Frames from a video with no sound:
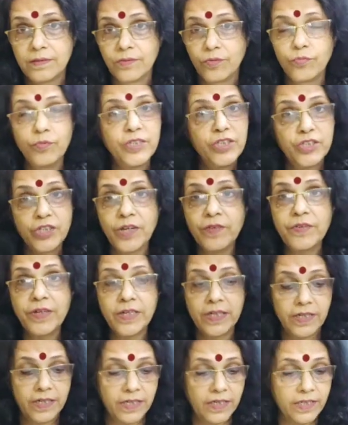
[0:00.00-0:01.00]
whichever
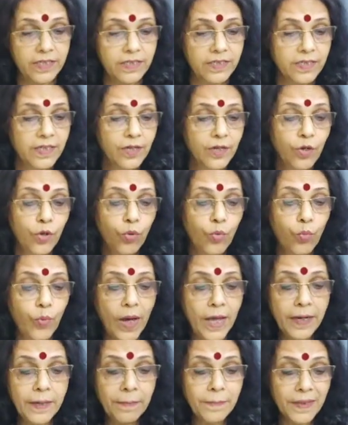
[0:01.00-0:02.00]
it is,
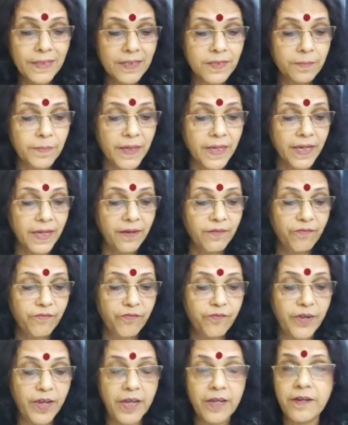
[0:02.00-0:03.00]
one must begin
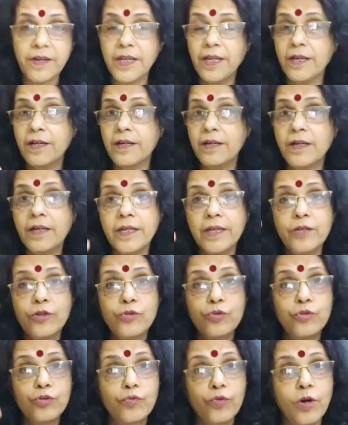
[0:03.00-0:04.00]
very early
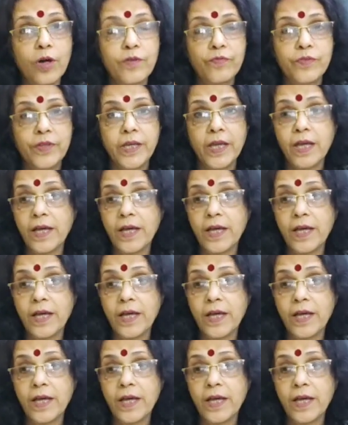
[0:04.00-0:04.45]
to dwarf,